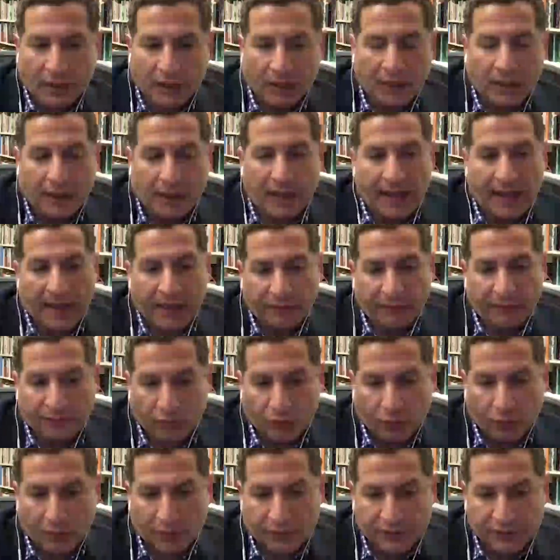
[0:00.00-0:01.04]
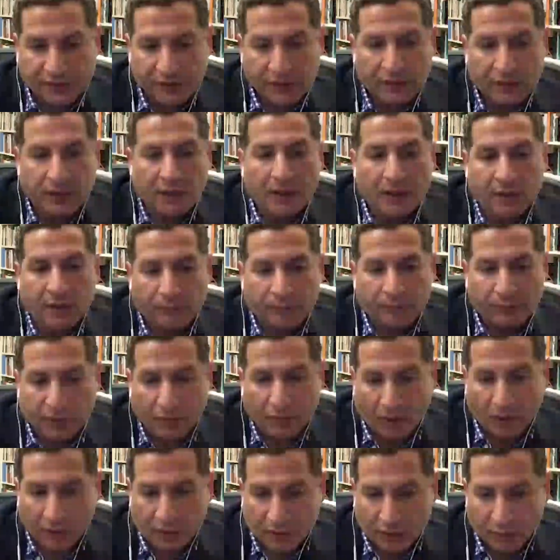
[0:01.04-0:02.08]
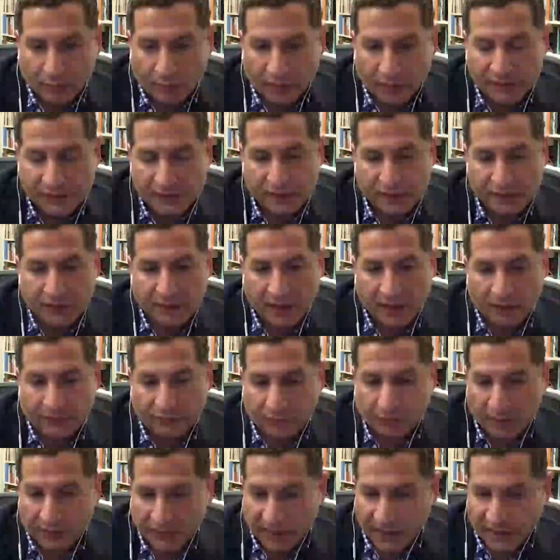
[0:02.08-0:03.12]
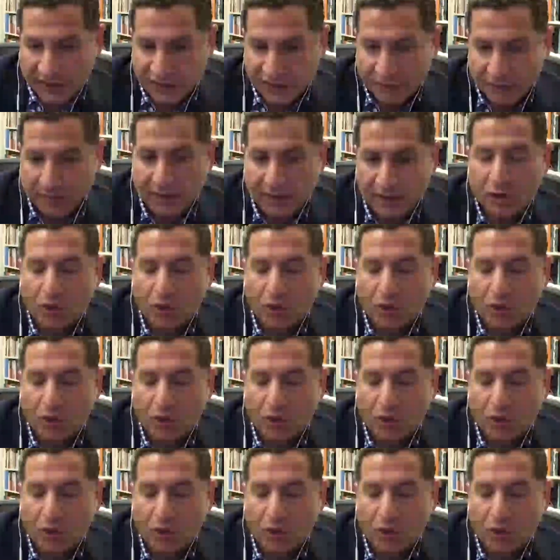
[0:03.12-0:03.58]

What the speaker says: and of course, Bernard Lewis and Fuad Ajami,